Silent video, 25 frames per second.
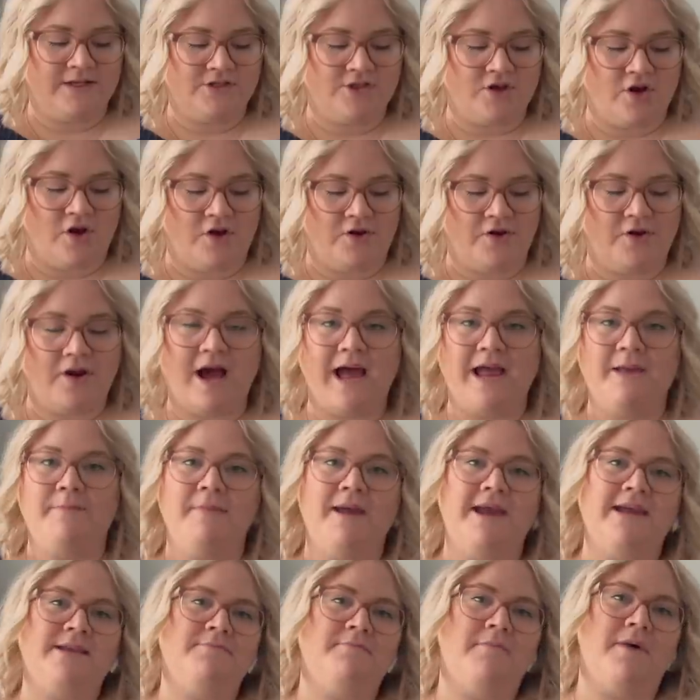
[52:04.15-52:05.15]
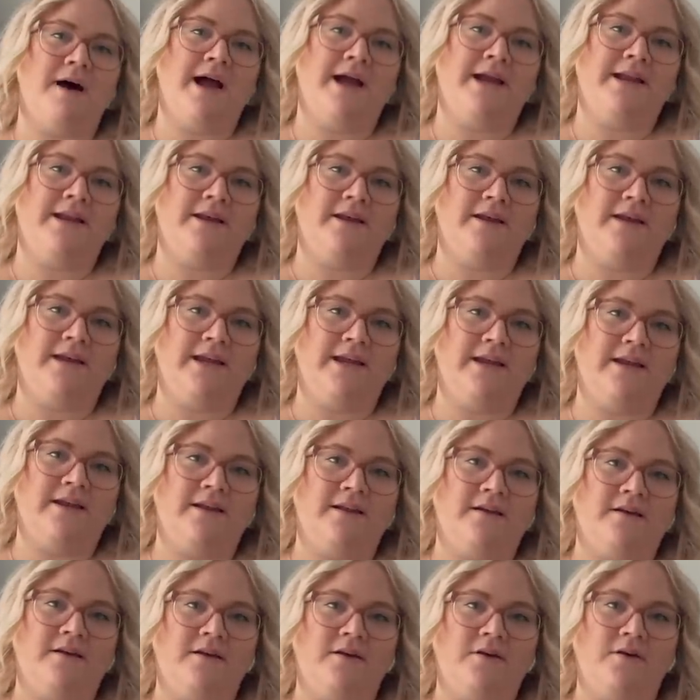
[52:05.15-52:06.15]
ton. I made mine
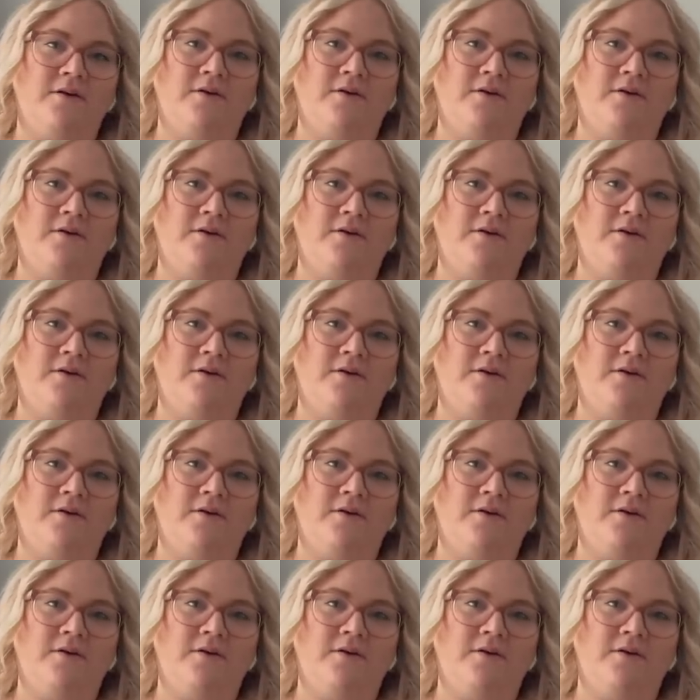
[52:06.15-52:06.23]
in